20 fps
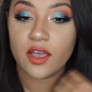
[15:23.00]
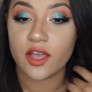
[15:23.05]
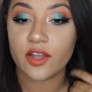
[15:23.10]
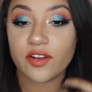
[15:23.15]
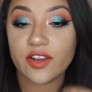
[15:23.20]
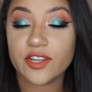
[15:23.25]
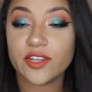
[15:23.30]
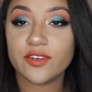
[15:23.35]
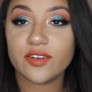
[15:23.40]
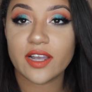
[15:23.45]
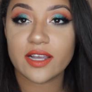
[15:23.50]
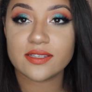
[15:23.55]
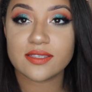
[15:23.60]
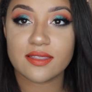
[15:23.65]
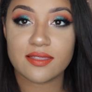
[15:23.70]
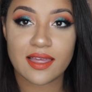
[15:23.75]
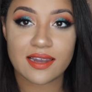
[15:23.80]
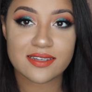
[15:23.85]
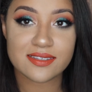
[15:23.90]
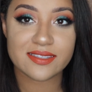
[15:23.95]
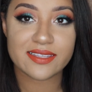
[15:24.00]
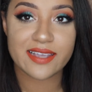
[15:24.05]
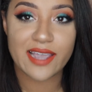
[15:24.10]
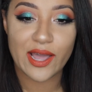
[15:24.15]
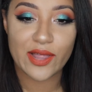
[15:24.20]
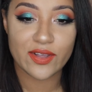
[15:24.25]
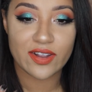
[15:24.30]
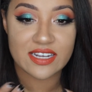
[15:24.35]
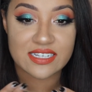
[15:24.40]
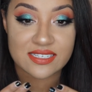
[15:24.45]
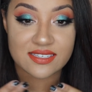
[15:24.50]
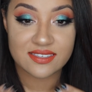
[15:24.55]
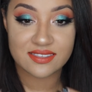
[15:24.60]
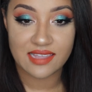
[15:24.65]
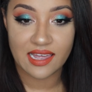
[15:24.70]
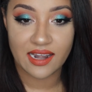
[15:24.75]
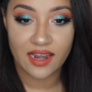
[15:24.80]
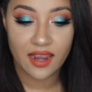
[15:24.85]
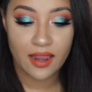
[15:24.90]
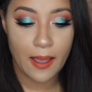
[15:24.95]
Alright you guys, and that is the color
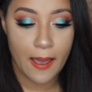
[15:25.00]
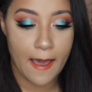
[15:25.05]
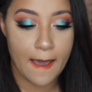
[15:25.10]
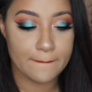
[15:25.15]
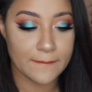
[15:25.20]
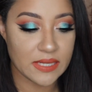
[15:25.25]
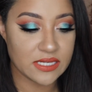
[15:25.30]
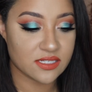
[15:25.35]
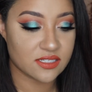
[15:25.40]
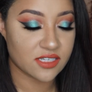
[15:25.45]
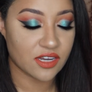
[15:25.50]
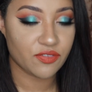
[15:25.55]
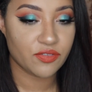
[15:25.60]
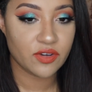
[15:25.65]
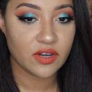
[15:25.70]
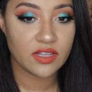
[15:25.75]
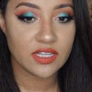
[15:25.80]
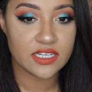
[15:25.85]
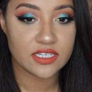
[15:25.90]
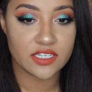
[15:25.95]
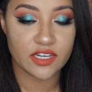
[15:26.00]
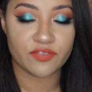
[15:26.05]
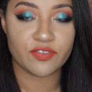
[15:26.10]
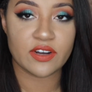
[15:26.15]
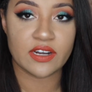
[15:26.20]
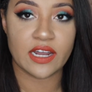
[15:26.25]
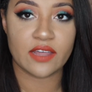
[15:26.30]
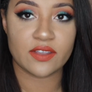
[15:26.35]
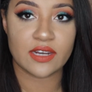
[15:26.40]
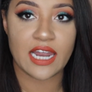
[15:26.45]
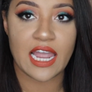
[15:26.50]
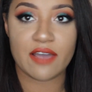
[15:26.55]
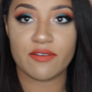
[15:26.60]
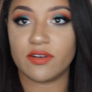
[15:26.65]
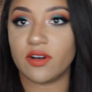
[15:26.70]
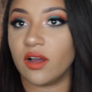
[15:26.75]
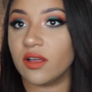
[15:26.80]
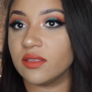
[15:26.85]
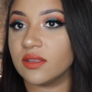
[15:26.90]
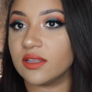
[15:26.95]
Aesthetic. It's definitely different now that I have
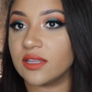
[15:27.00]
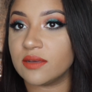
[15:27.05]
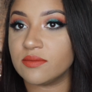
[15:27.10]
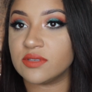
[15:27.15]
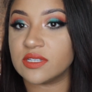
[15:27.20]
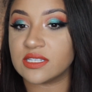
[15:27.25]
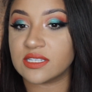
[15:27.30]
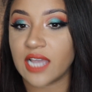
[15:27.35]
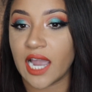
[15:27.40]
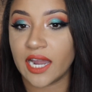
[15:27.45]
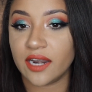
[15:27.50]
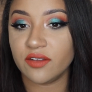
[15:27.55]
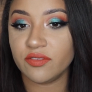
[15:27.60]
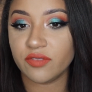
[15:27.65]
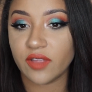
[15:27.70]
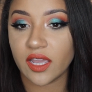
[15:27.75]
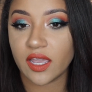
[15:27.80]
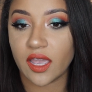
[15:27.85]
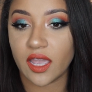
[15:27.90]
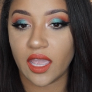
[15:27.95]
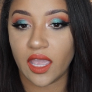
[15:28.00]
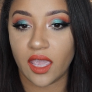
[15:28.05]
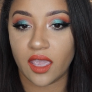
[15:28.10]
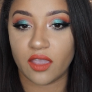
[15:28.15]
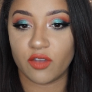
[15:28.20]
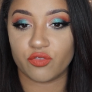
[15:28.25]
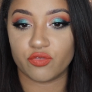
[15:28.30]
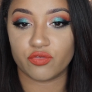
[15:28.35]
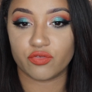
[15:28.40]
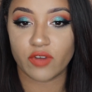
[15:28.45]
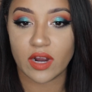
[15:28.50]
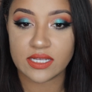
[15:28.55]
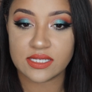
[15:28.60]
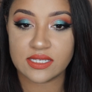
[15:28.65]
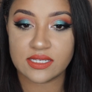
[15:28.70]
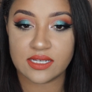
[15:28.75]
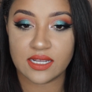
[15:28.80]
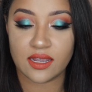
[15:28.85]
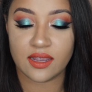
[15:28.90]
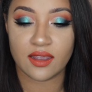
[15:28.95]
it on the lips. It's kind of like a
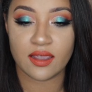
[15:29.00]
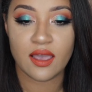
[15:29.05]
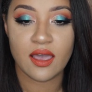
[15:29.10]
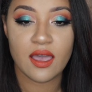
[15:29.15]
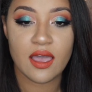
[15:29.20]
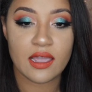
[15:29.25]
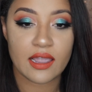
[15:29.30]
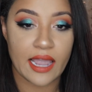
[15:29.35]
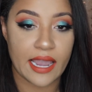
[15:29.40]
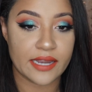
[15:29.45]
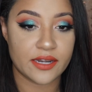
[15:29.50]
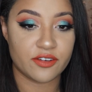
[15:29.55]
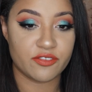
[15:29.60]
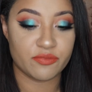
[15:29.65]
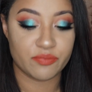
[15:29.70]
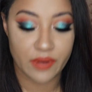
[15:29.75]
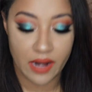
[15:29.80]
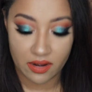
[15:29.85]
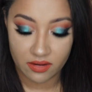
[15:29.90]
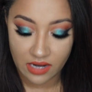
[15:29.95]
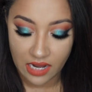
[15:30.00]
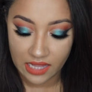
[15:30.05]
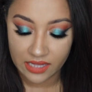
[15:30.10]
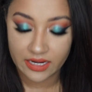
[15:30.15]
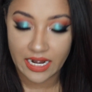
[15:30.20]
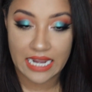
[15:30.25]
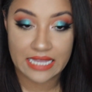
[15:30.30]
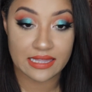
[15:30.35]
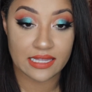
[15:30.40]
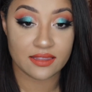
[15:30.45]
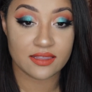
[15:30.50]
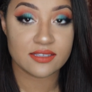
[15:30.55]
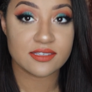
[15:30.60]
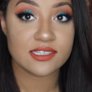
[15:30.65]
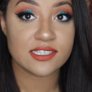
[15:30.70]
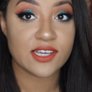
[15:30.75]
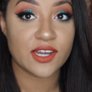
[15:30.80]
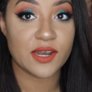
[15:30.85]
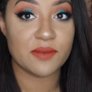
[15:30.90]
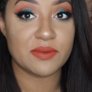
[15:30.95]
rusty kind of brown color. I think this
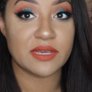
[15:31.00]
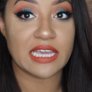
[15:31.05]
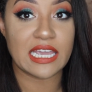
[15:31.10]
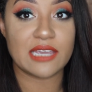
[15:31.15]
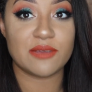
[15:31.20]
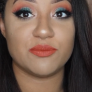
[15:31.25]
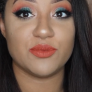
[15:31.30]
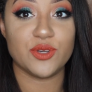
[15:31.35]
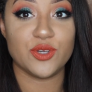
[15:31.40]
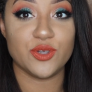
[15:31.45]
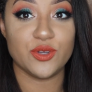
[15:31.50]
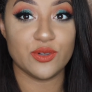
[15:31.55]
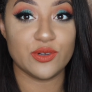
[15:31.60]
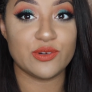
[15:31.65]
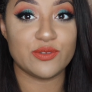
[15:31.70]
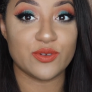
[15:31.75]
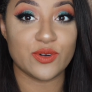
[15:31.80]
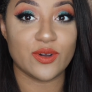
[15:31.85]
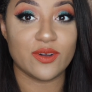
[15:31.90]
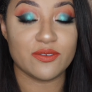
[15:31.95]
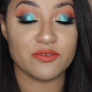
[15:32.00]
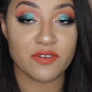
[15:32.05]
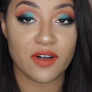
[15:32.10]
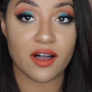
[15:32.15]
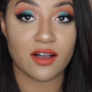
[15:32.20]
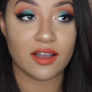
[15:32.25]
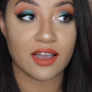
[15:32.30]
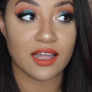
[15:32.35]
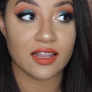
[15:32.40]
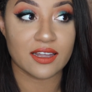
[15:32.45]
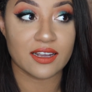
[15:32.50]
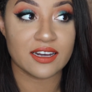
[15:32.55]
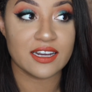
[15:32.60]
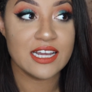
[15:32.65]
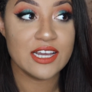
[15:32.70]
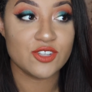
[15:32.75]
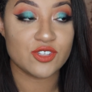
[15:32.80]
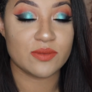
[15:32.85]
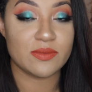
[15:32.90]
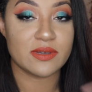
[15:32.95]
is going to be a beautiful fall color.
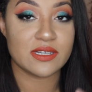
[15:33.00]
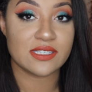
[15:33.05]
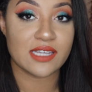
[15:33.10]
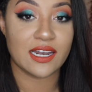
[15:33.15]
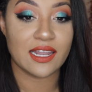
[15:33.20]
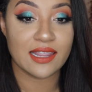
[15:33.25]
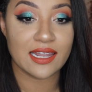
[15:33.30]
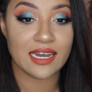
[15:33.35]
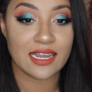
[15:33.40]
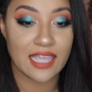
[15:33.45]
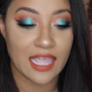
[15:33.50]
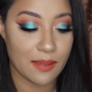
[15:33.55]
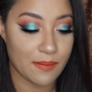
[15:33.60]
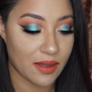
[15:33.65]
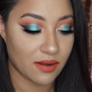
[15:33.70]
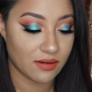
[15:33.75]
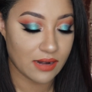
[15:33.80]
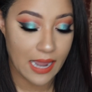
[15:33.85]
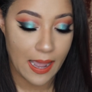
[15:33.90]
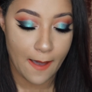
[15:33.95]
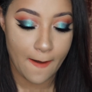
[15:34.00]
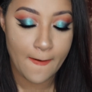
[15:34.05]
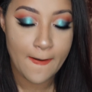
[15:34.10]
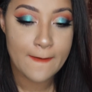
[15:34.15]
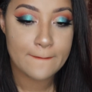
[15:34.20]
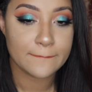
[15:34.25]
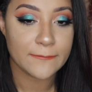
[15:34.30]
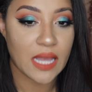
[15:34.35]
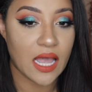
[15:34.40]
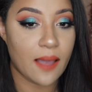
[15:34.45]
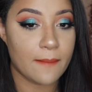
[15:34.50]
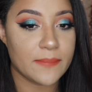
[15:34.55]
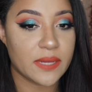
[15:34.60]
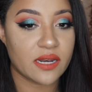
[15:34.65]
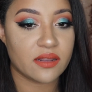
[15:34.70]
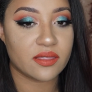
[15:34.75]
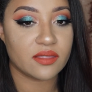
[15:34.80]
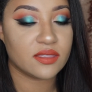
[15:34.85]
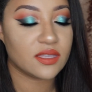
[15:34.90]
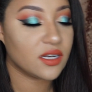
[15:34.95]
So I'm excited that it came out now. But
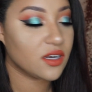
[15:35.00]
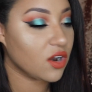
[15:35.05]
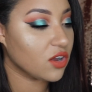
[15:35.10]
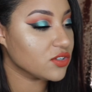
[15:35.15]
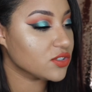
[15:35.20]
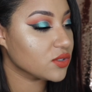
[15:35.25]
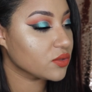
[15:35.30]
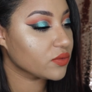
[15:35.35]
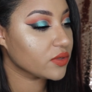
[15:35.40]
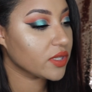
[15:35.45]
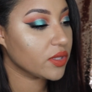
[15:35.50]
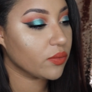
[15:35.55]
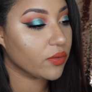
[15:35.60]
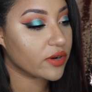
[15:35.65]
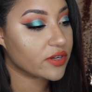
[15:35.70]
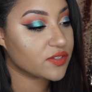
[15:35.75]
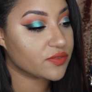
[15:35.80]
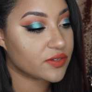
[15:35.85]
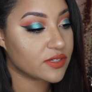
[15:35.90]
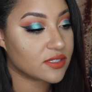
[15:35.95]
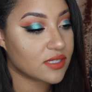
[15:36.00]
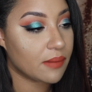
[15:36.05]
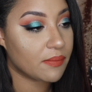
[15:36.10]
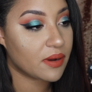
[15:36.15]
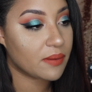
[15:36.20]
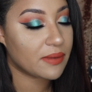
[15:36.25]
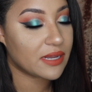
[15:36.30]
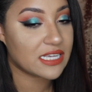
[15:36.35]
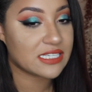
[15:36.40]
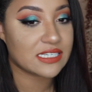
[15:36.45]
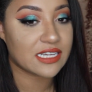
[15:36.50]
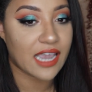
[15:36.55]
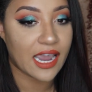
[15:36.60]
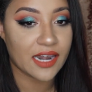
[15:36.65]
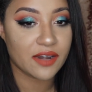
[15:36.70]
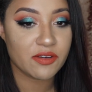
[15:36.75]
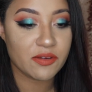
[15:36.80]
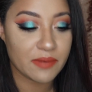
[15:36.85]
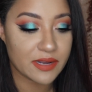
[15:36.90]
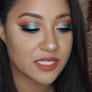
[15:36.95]
I think that it also really works for summer because it
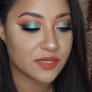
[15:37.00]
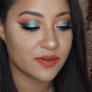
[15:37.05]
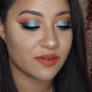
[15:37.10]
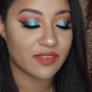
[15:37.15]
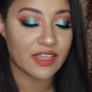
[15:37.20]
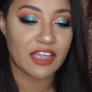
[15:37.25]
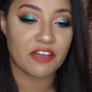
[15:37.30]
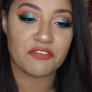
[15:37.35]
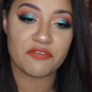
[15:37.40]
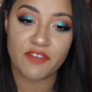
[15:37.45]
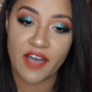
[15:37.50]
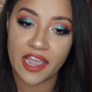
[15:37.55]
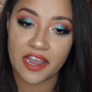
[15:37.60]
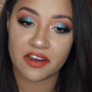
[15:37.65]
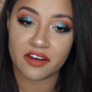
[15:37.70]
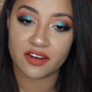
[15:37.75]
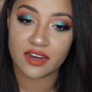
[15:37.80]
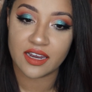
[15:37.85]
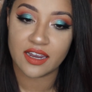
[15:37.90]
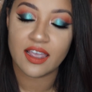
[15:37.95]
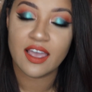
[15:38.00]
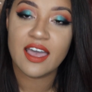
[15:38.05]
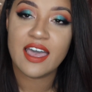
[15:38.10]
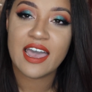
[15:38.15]
kind of reminds me of like a fiery,